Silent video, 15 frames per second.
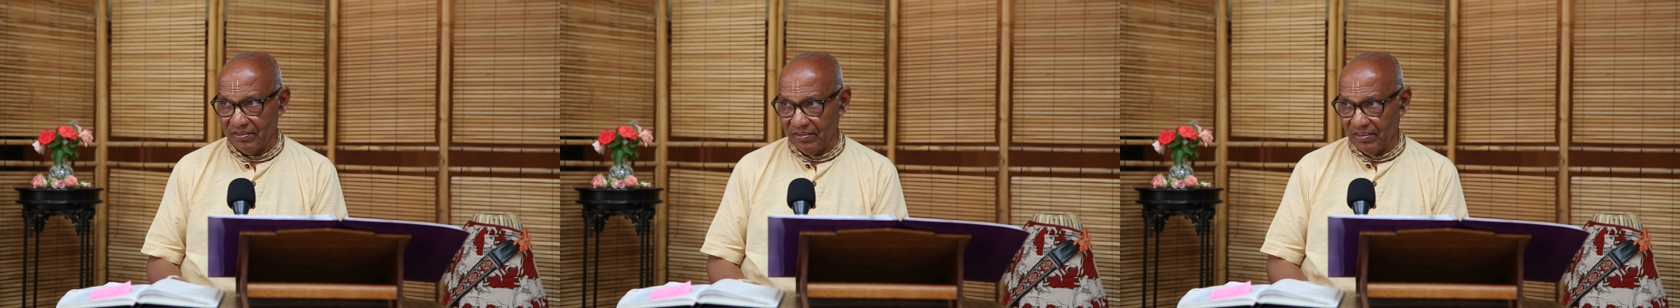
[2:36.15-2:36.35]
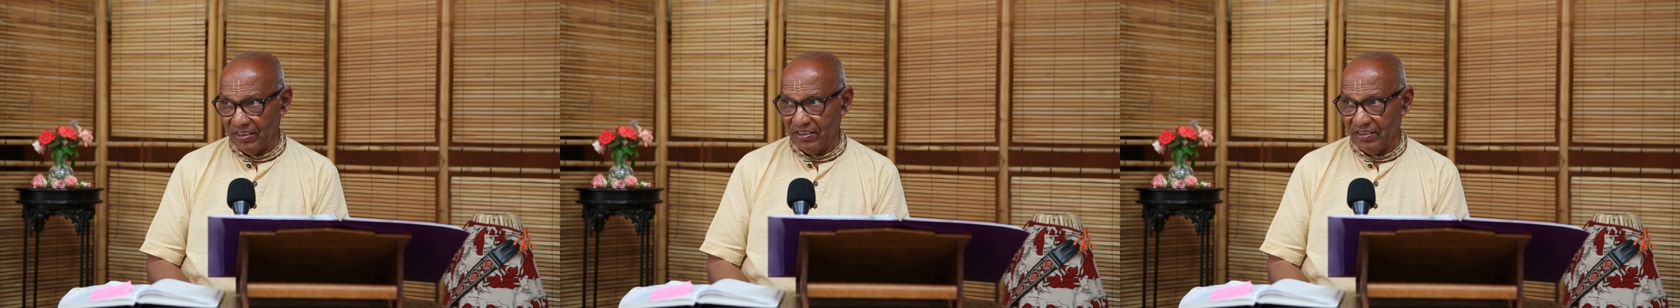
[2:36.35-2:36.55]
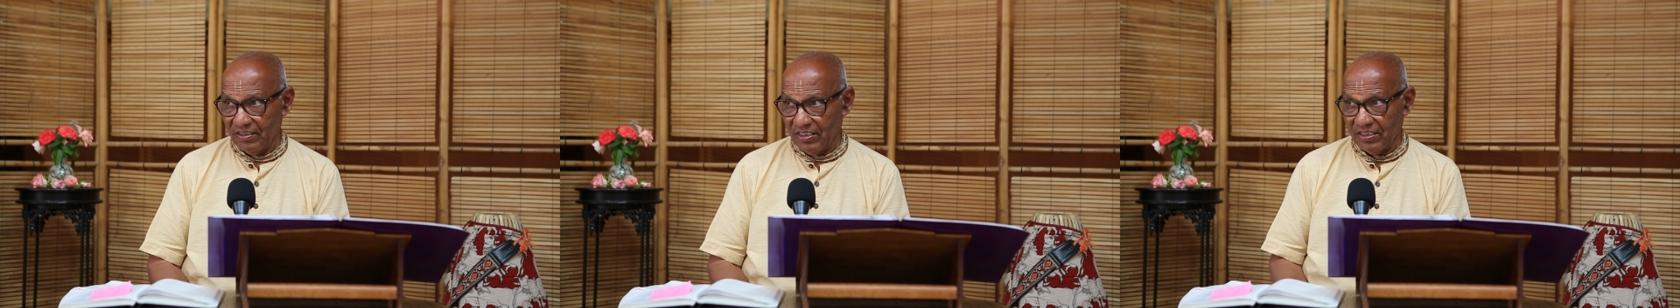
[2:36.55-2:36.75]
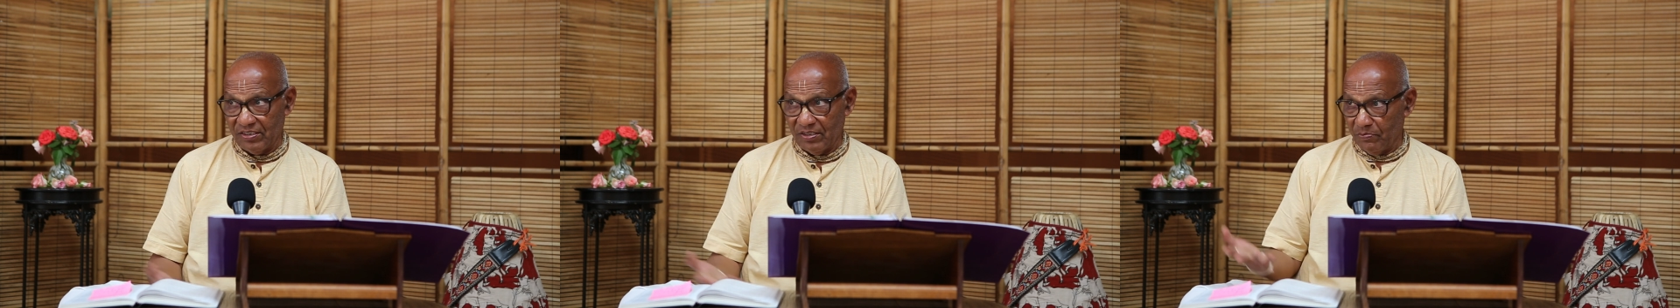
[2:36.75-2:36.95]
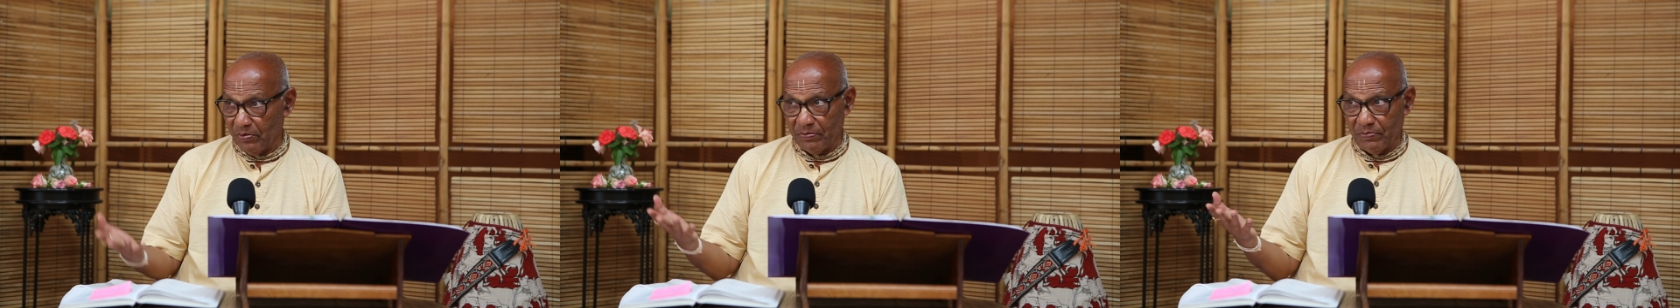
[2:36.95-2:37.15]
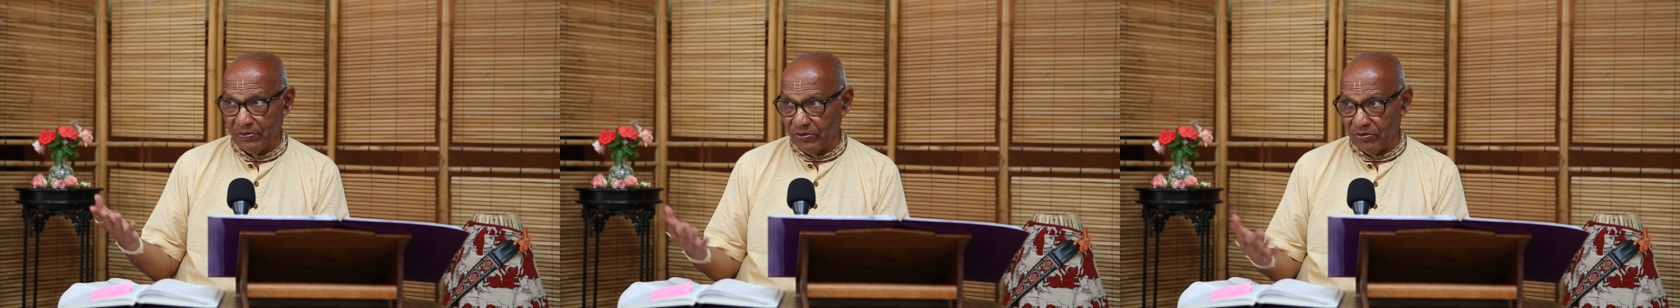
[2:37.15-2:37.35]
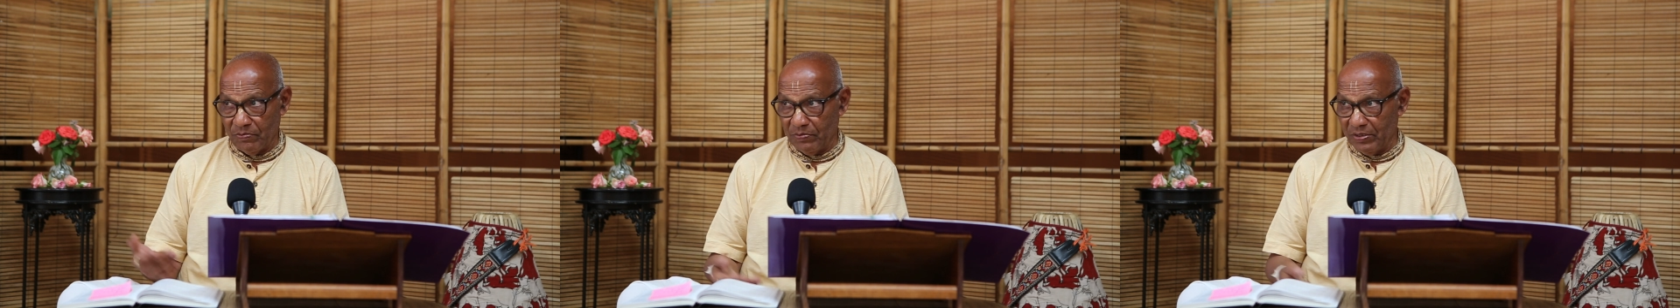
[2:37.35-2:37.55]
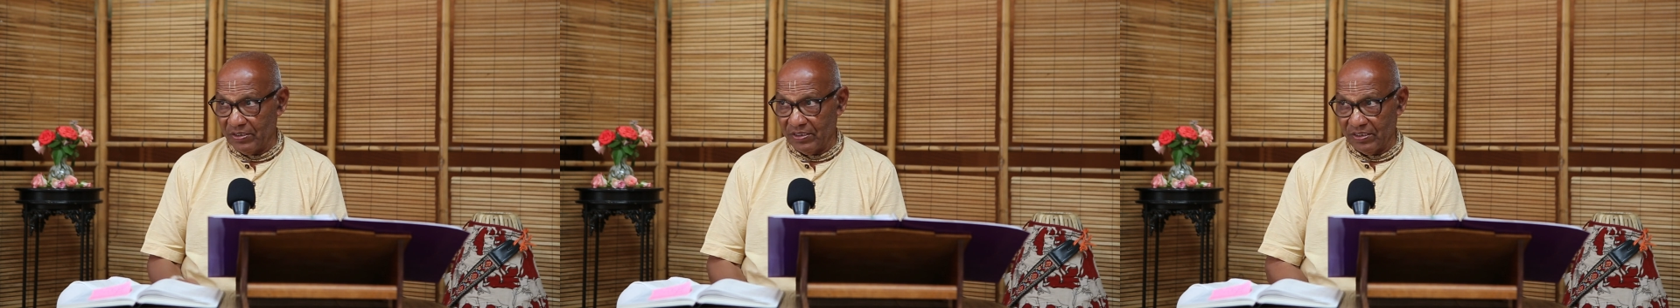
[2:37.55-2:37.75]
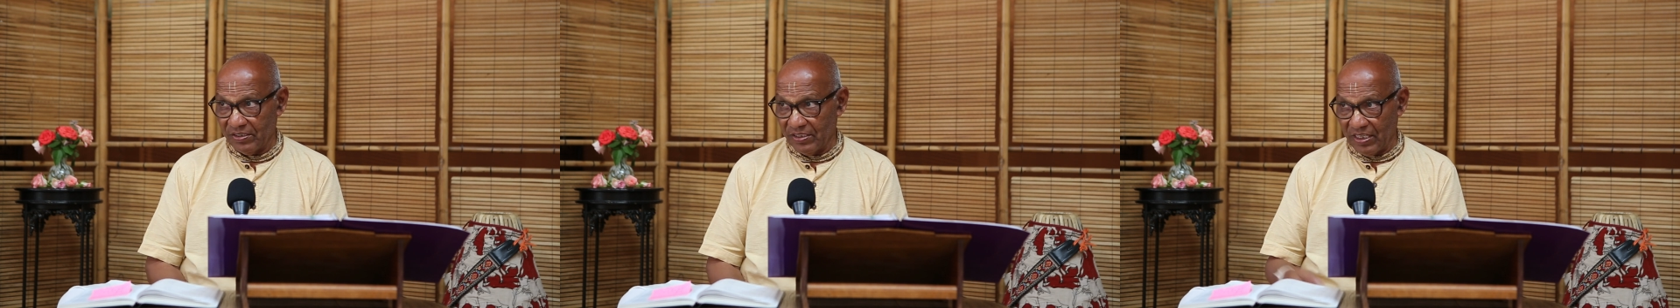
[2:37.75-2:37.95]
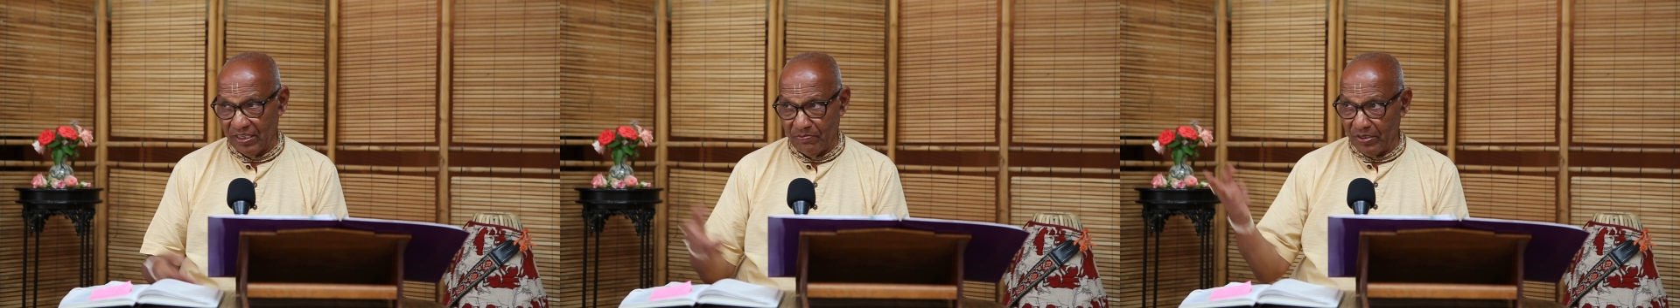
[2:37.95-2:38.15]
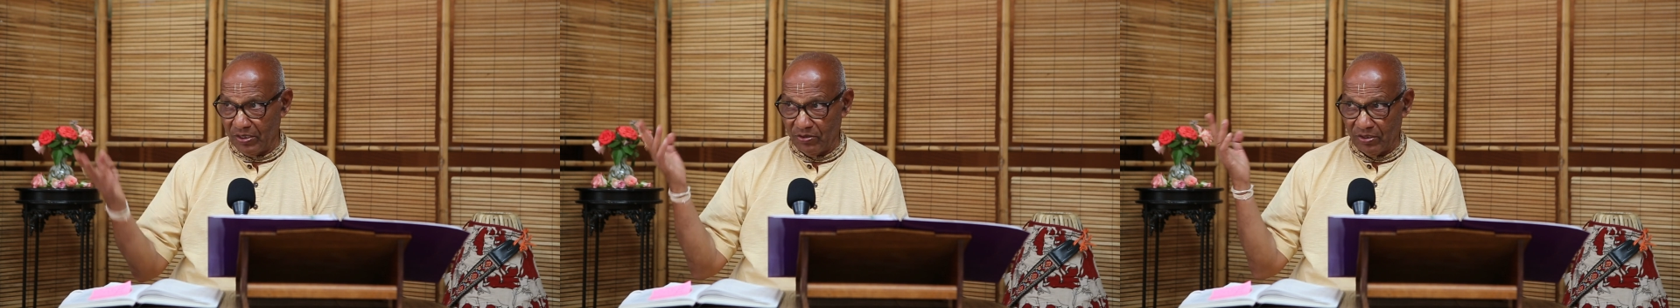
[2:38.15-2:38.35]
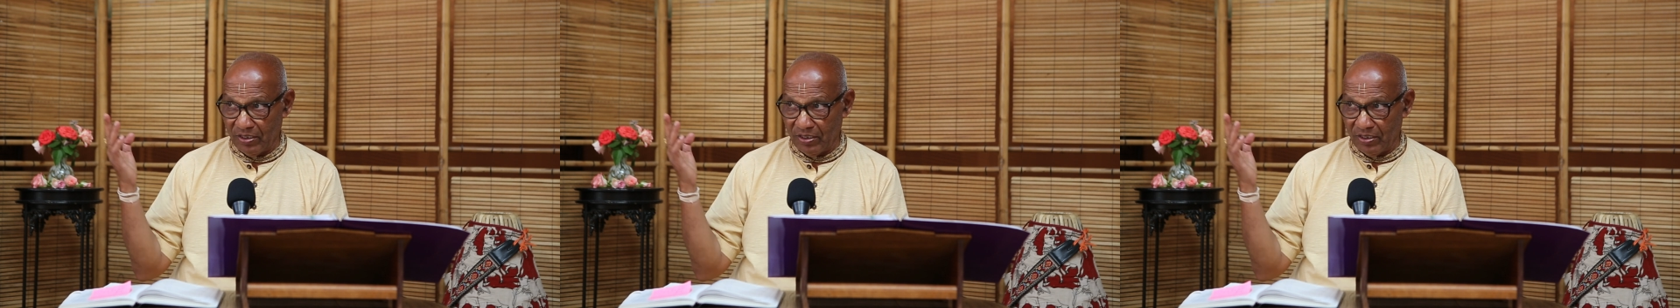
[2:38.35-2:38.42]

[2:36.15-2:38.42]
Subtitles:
Right? That's the purpose of business. Anybody